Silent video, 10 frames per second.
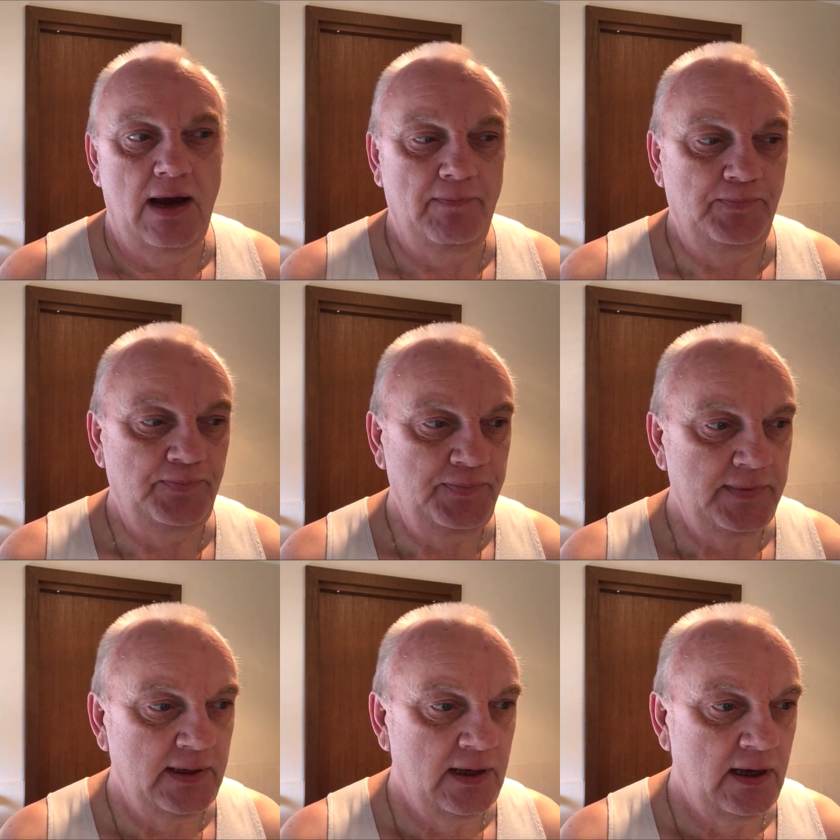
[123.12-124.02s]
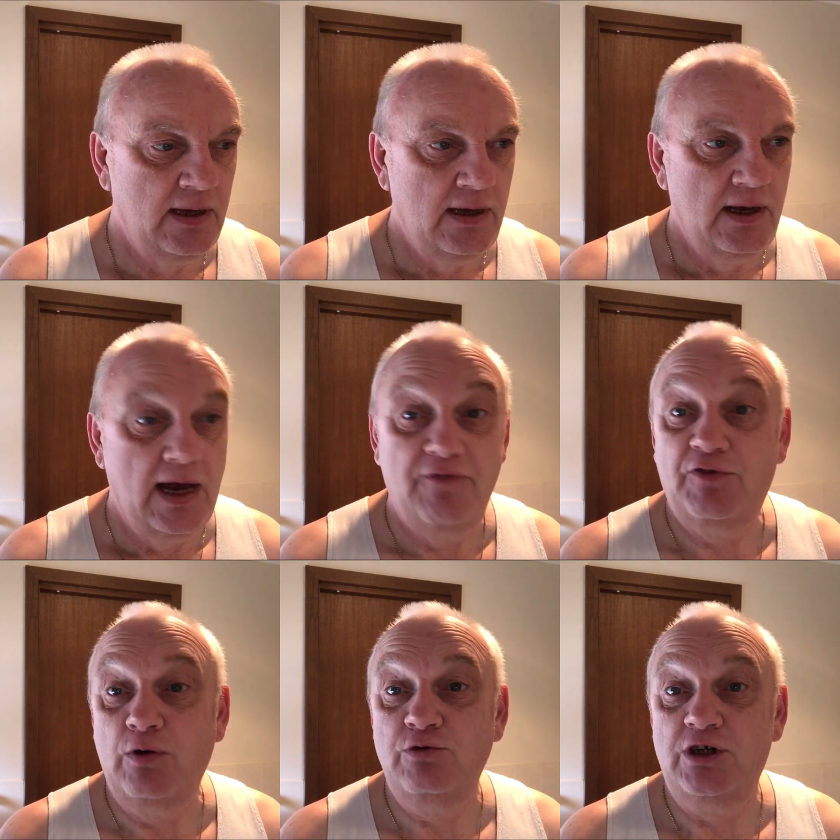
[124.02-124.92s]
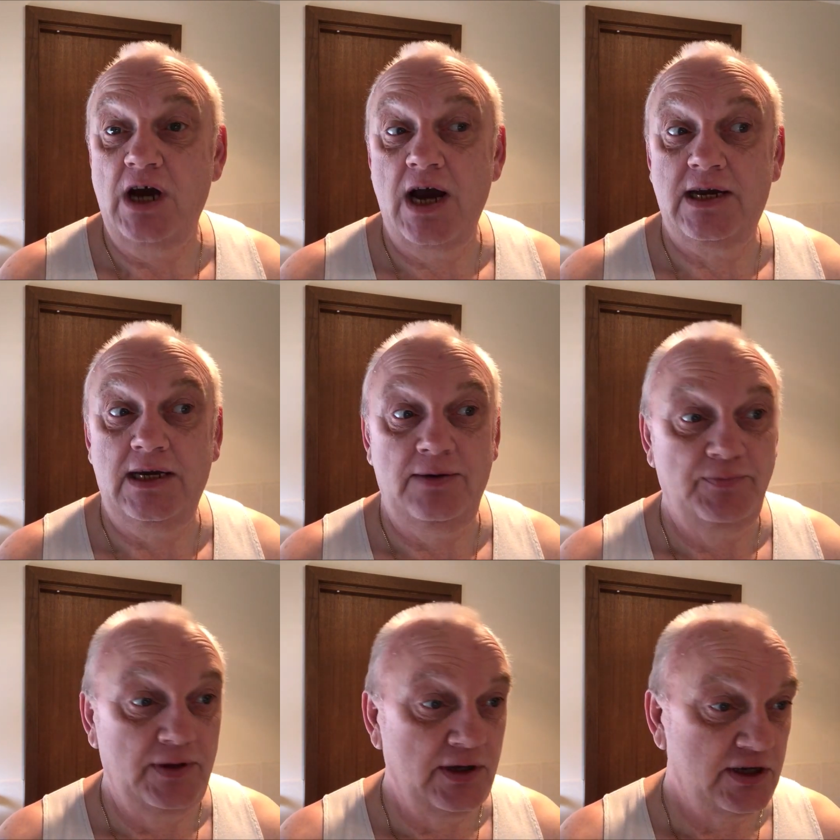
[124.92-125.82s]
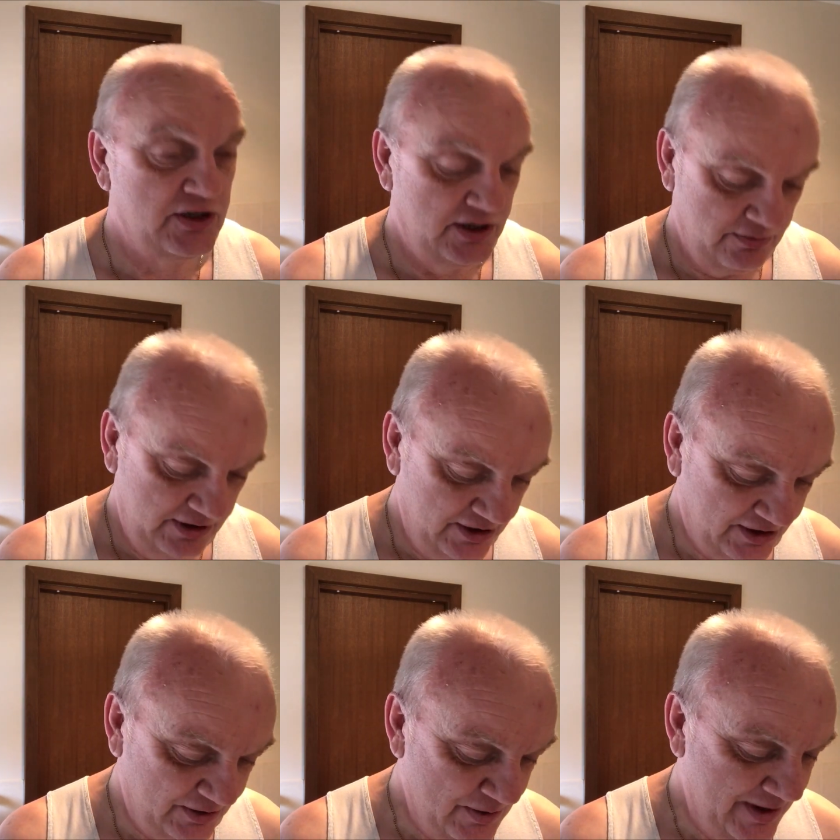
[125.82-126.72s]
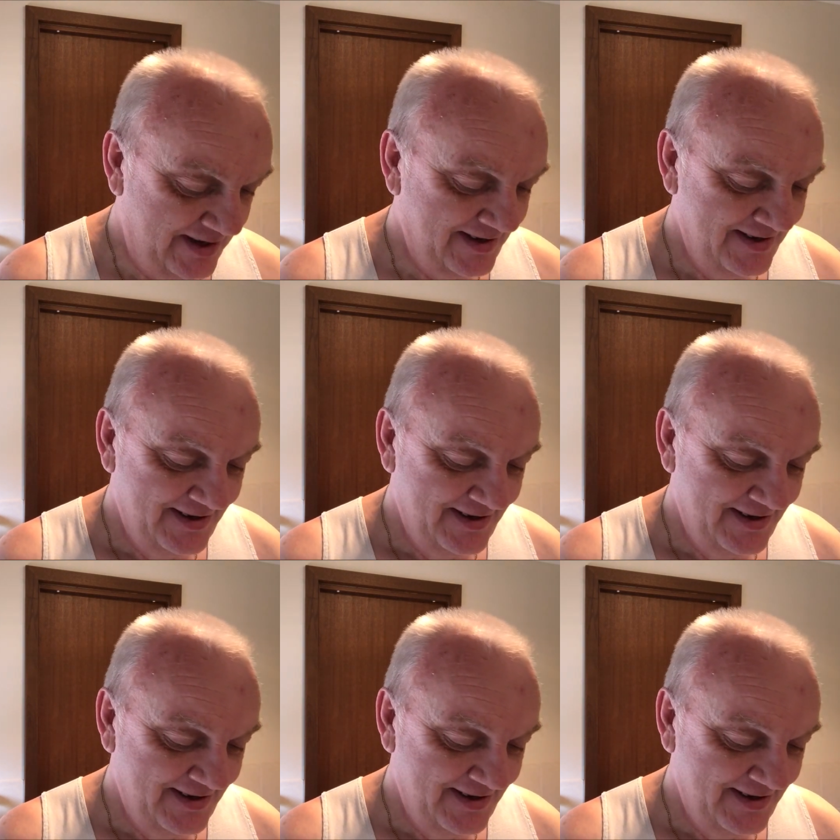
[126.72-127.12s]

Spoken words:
I found Yaki in their Australian store.